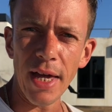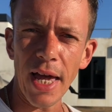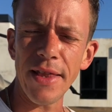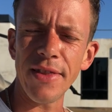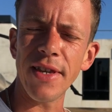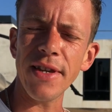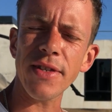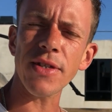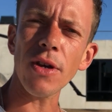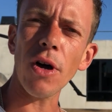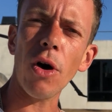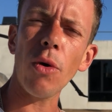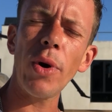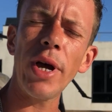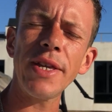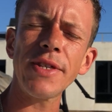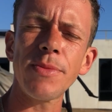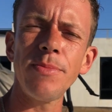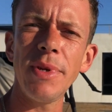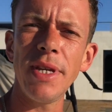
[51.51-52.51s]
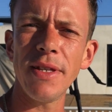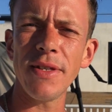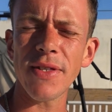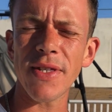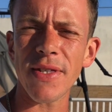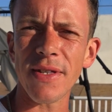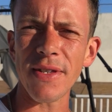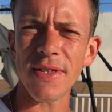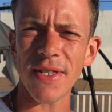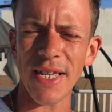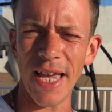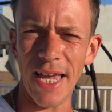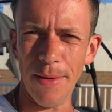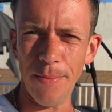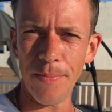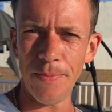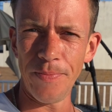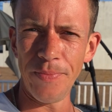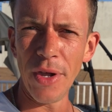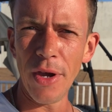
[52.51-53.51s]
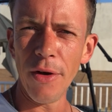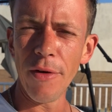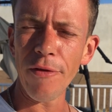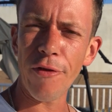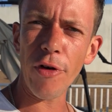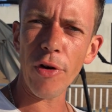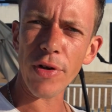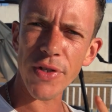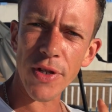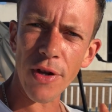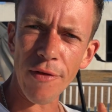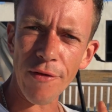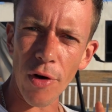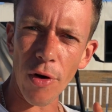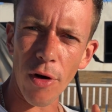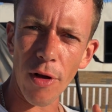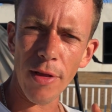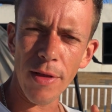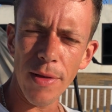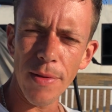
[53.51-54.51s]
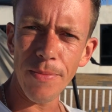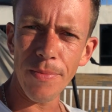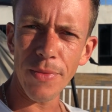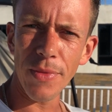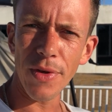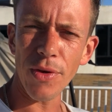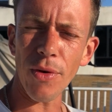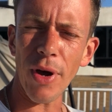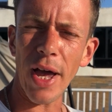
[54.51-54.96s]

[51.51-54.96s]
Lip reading: And this always means the same. First of all, you